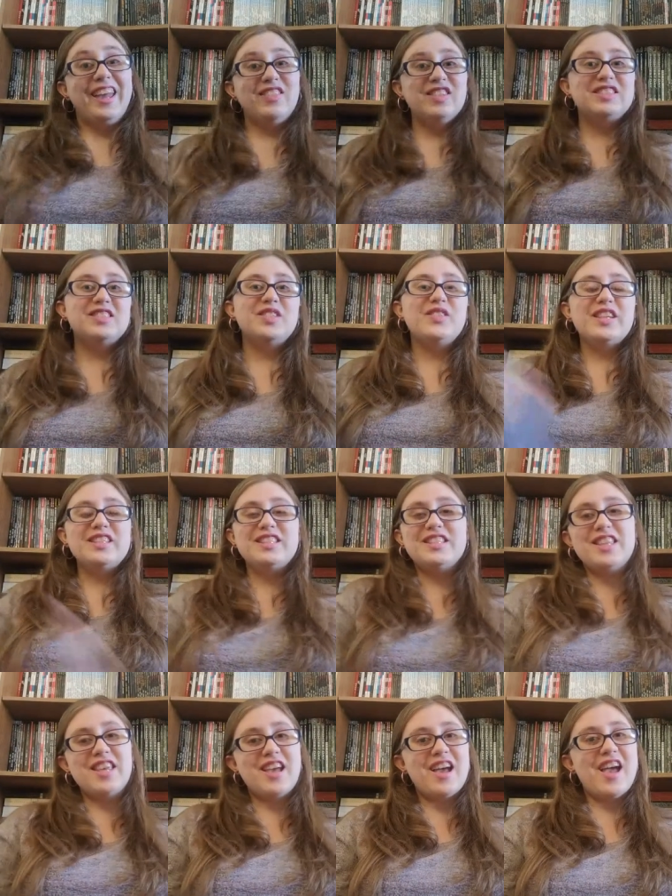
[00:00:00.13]
Hey Booktube, it's
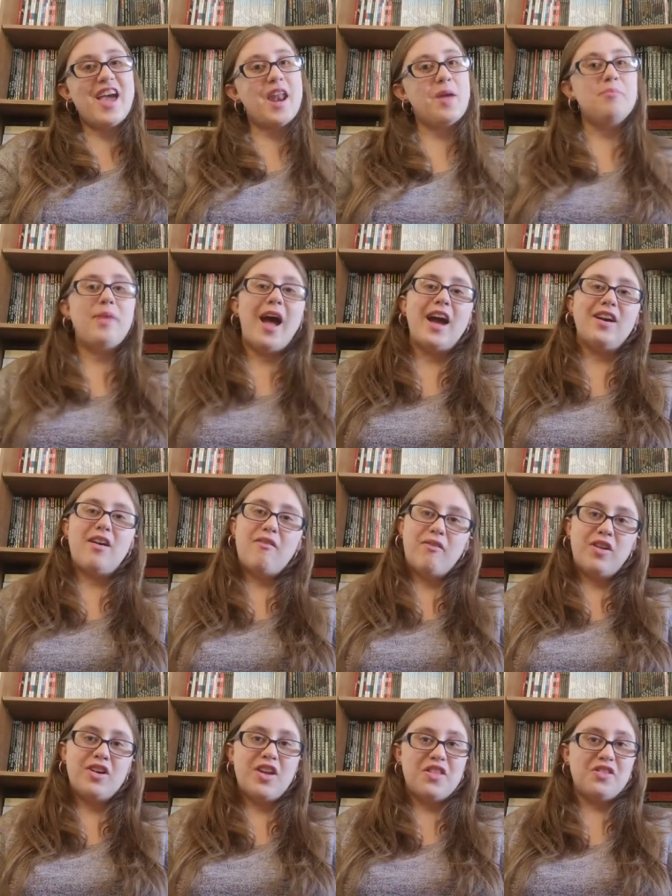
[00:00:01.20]
Thea, and I'm back
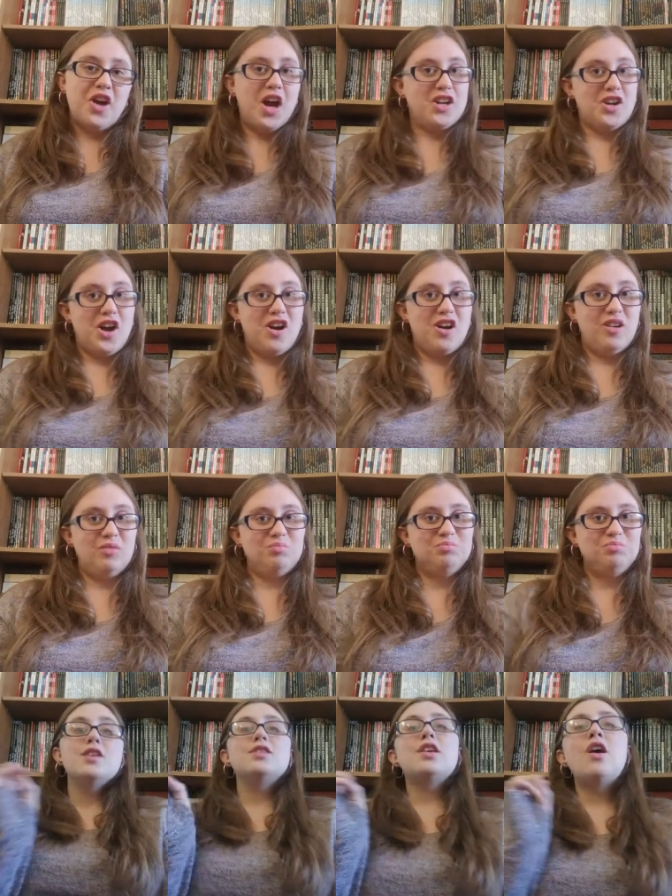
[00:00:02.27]
for another unhaul.
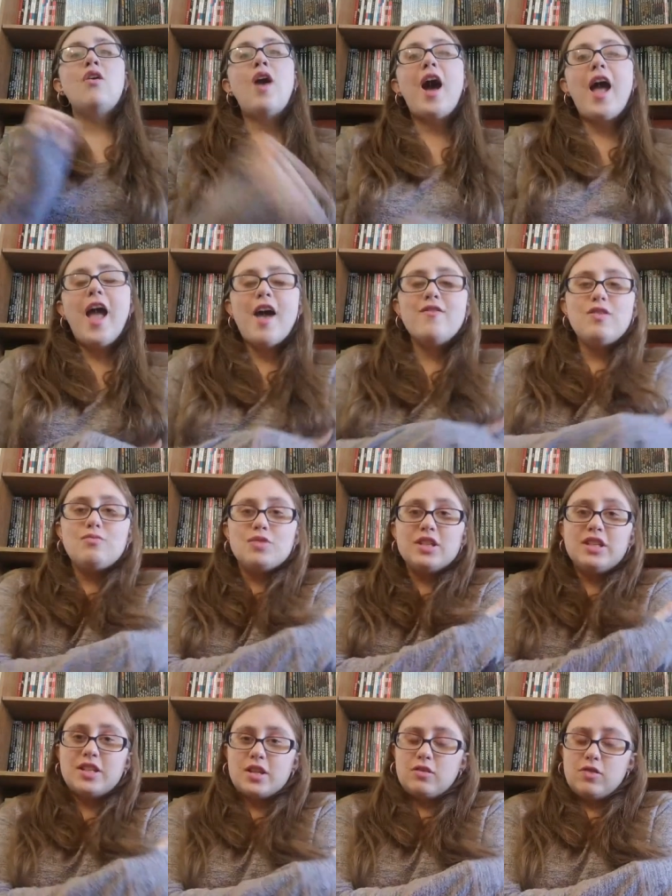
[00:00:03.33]
So I haven't
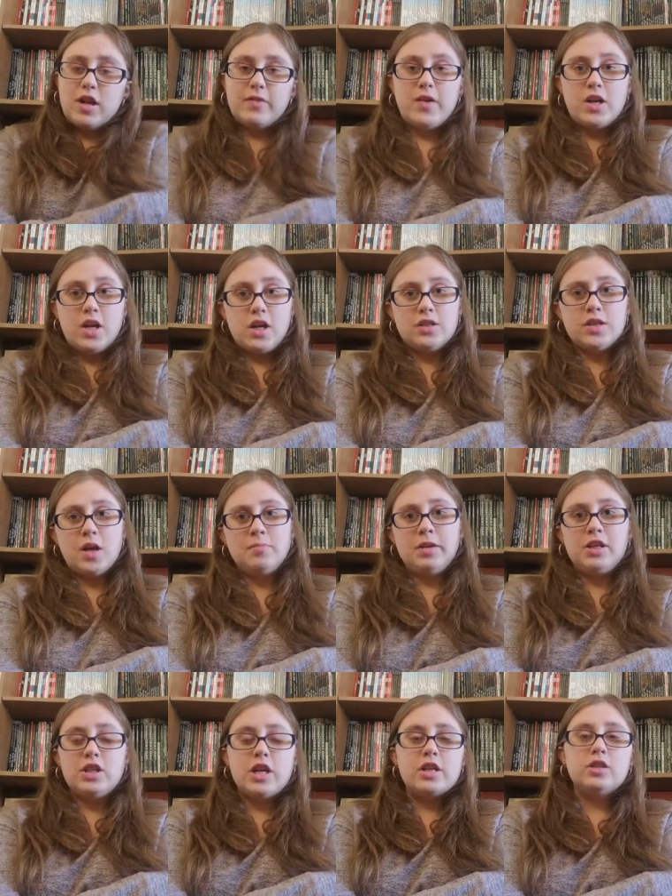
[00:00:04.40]
really done a lot of unhauls on
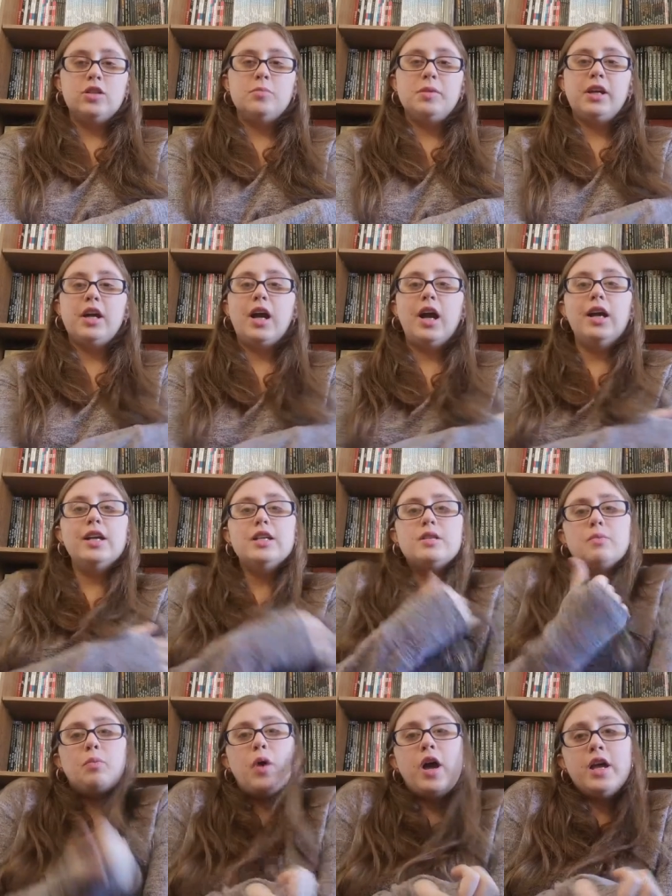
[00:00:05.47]
my channel
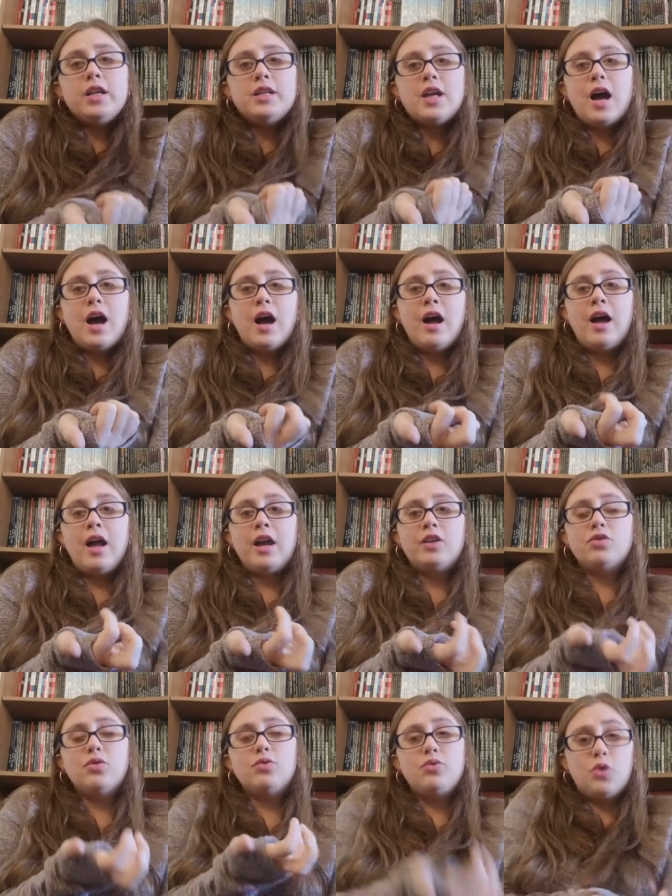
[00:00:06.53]
because one, I
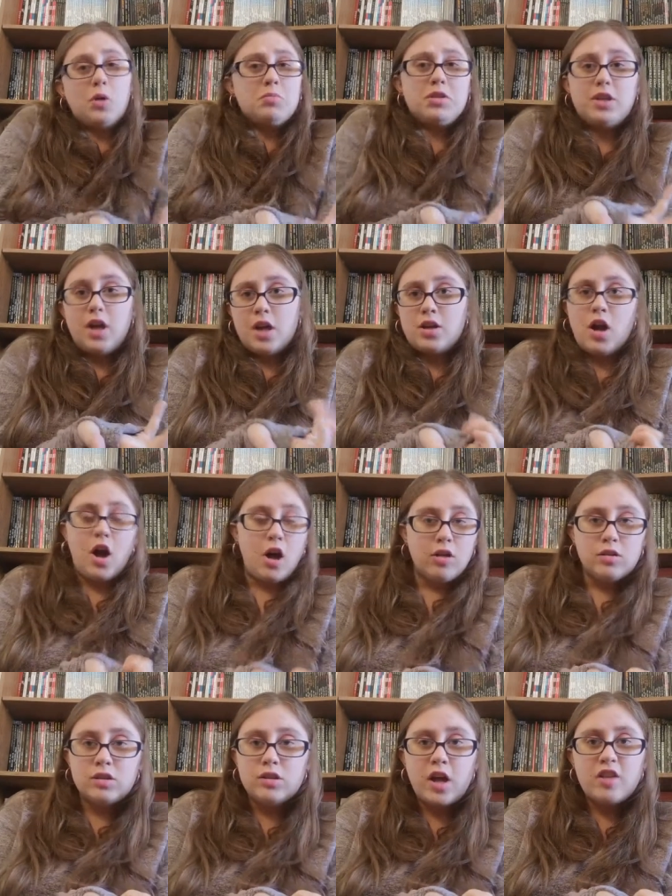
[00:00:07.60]
don't normally
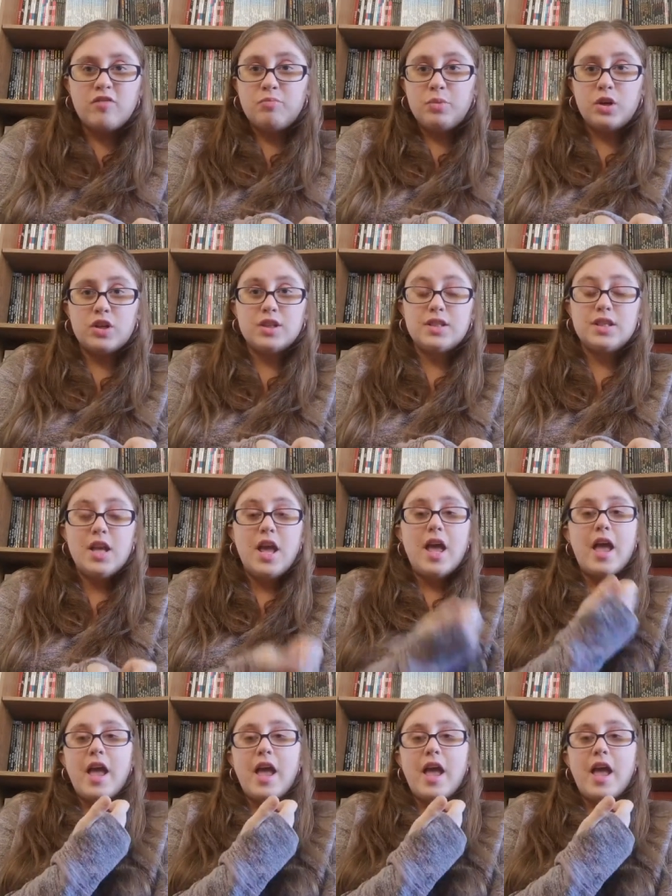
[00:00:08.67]
unhaul a lot of books,